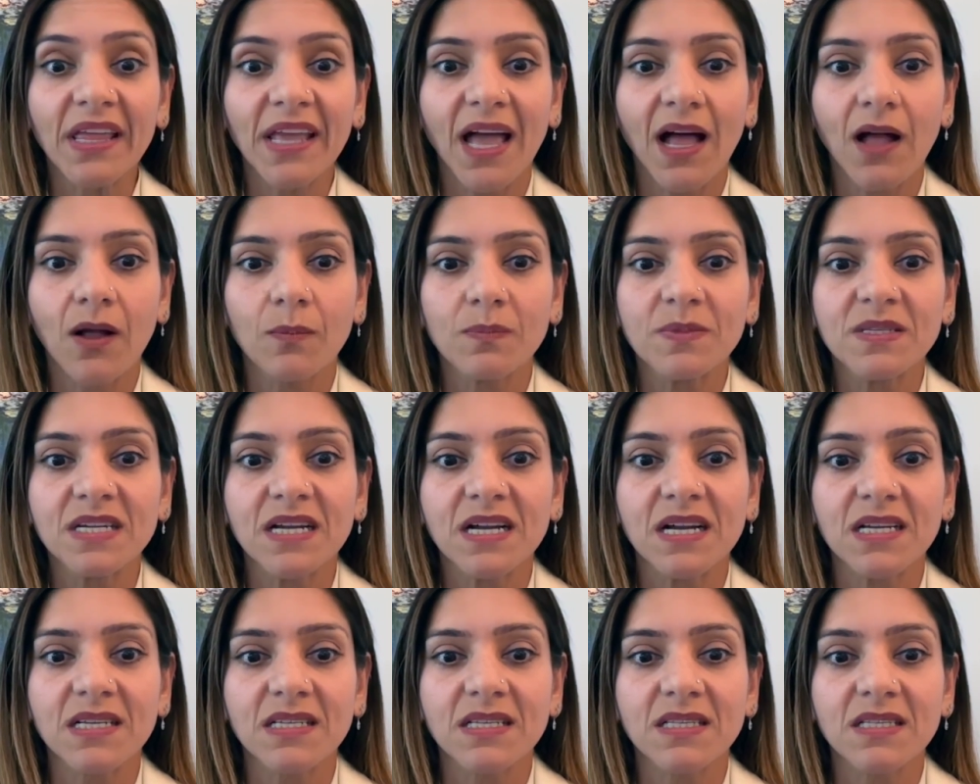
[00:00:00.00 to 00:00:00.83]
helped
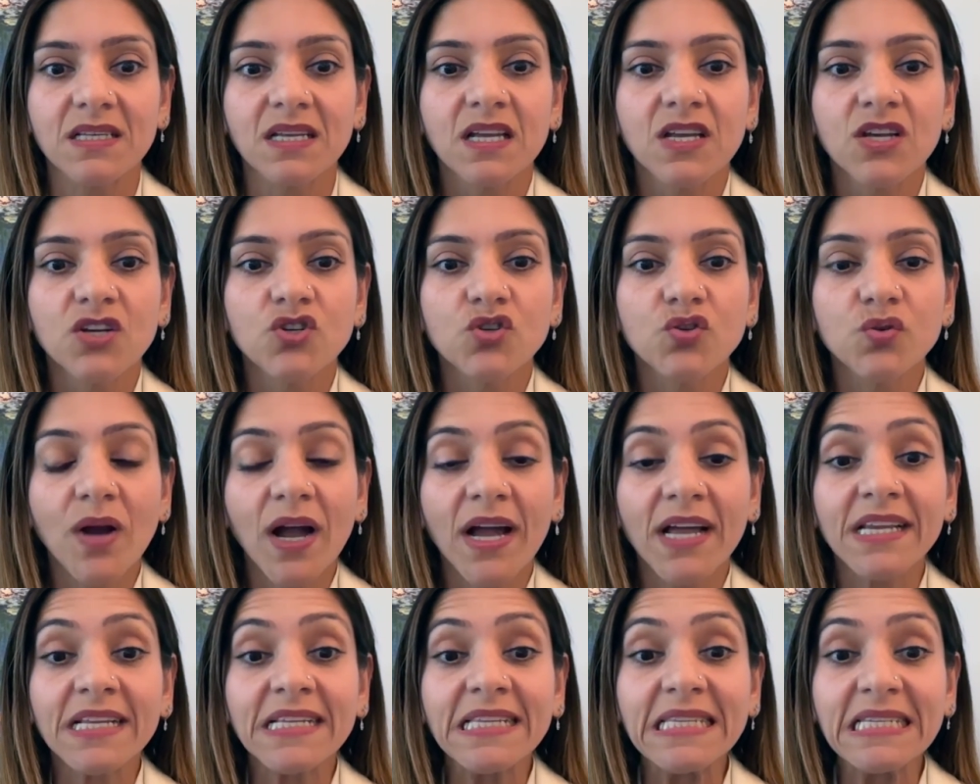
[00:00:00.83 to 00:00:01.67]
us
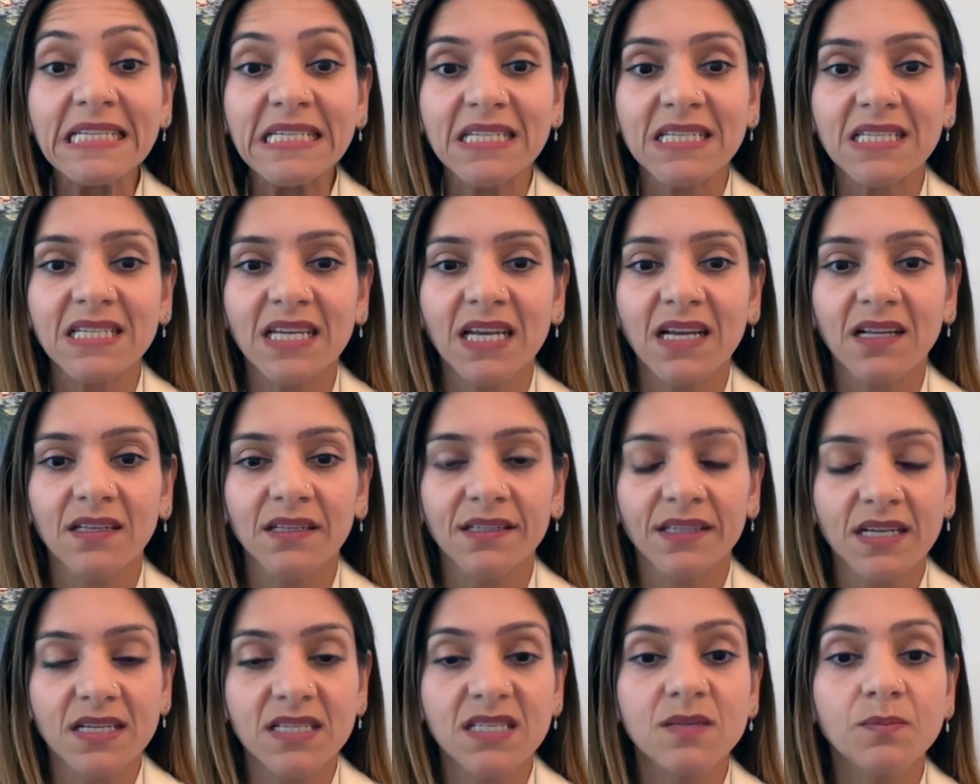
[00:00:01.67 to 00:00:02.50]
try to detail
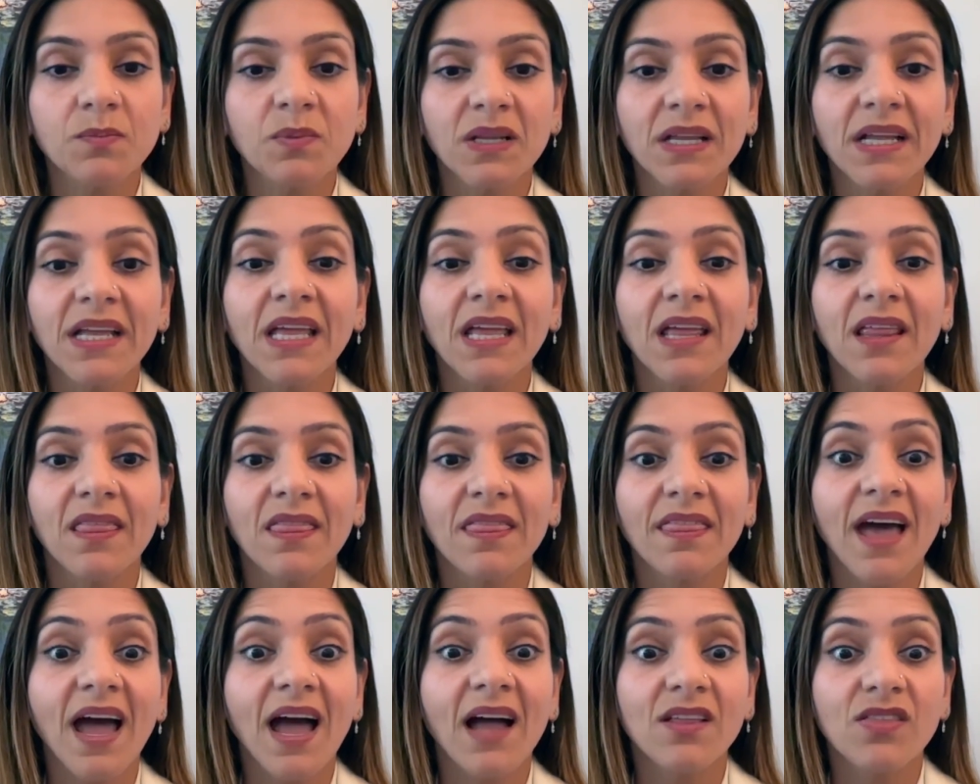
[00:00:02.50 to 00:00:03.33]
and
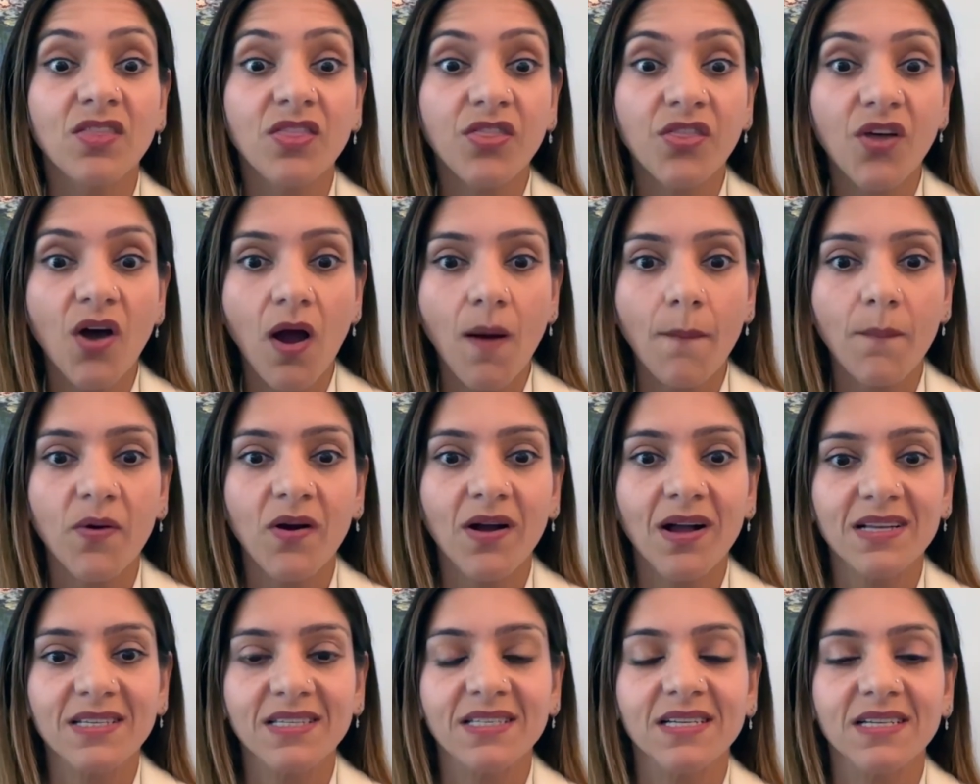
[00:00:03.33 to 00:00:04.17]
explain that thought
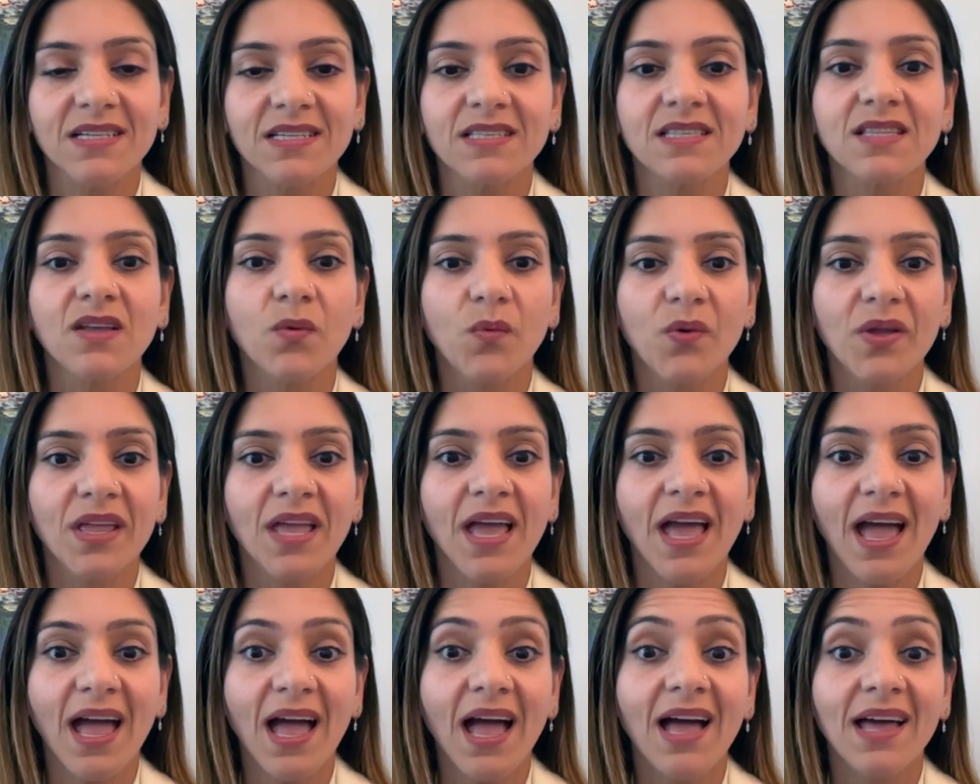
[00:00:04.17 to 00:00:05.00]
process that we
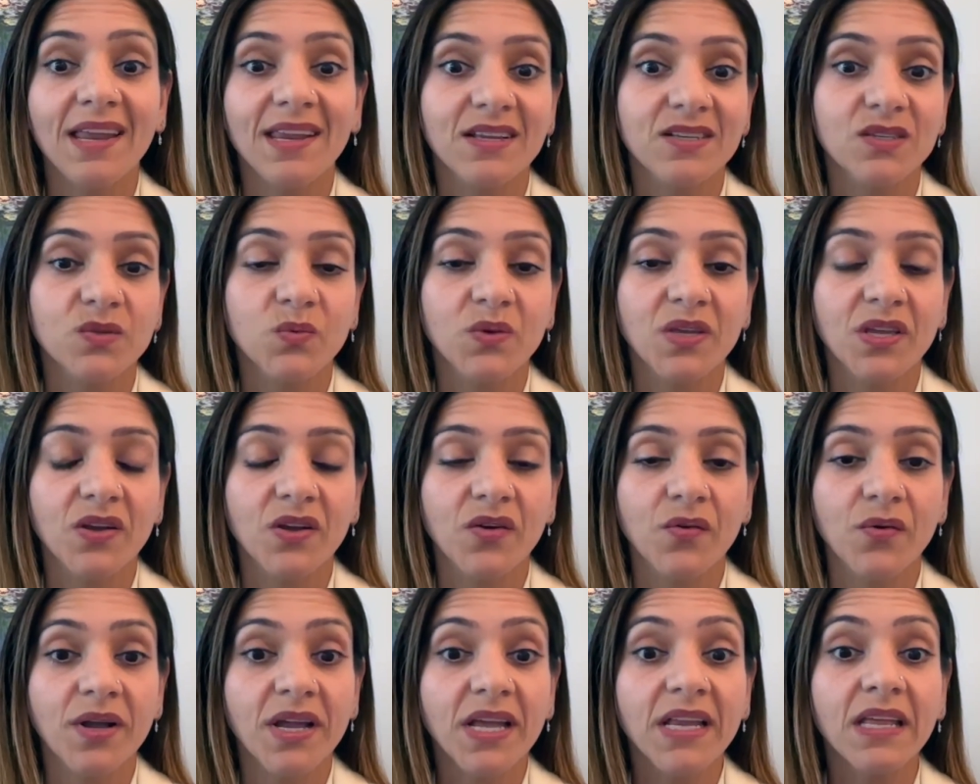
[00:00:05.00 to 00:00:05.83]
had as we
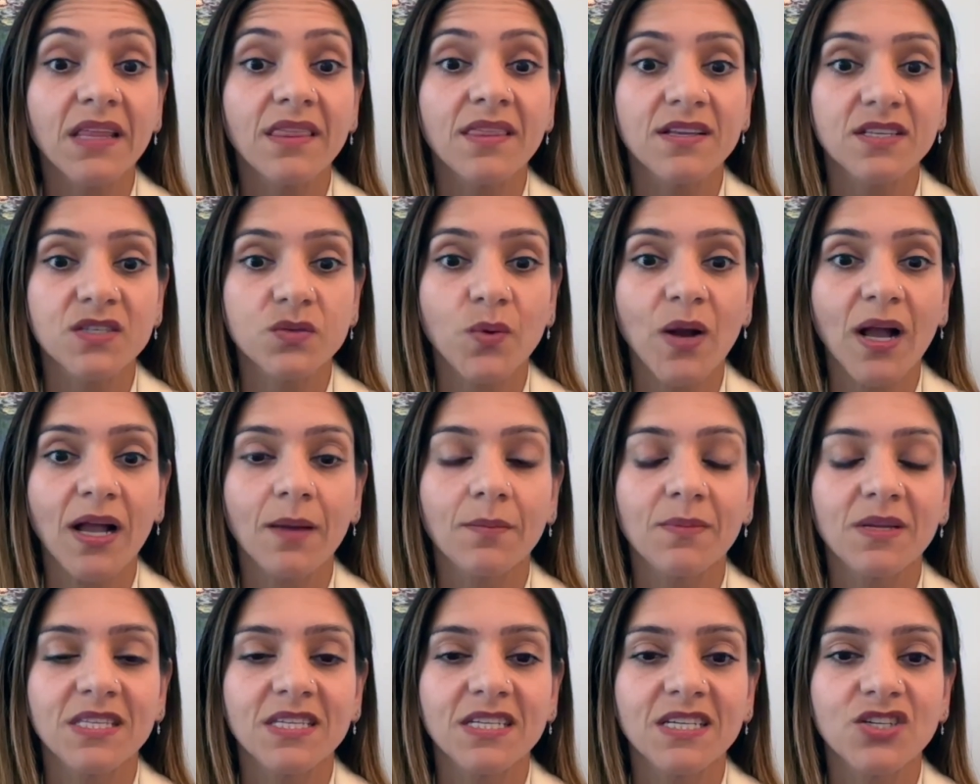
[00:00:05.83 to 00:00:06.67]
created this
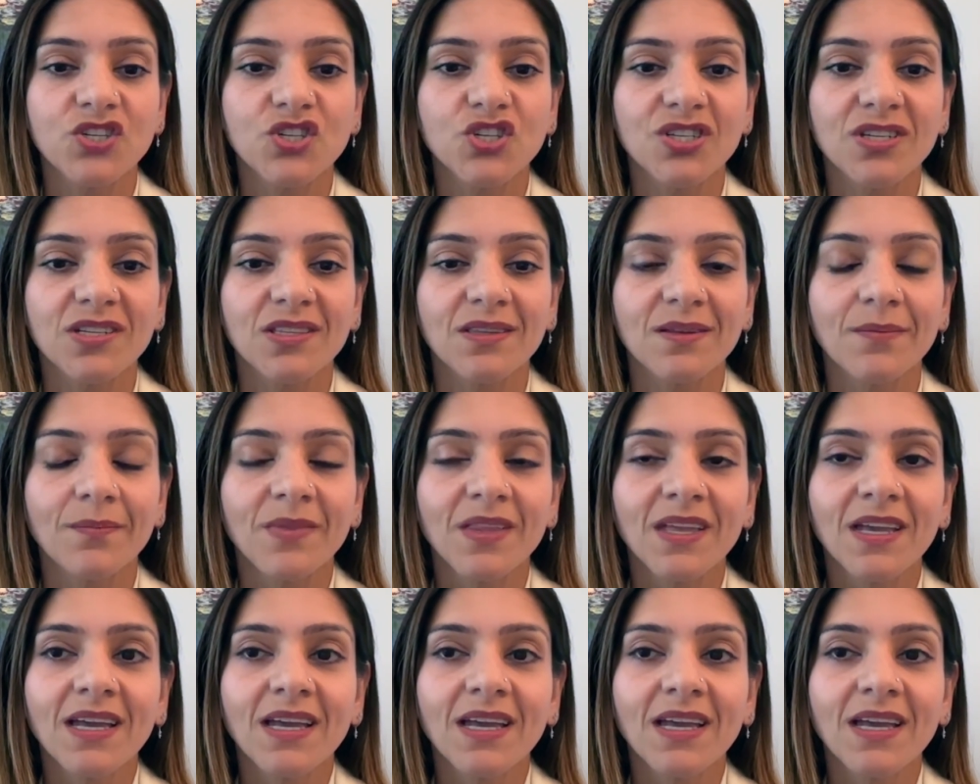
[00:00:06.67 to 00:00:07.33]
recommendation.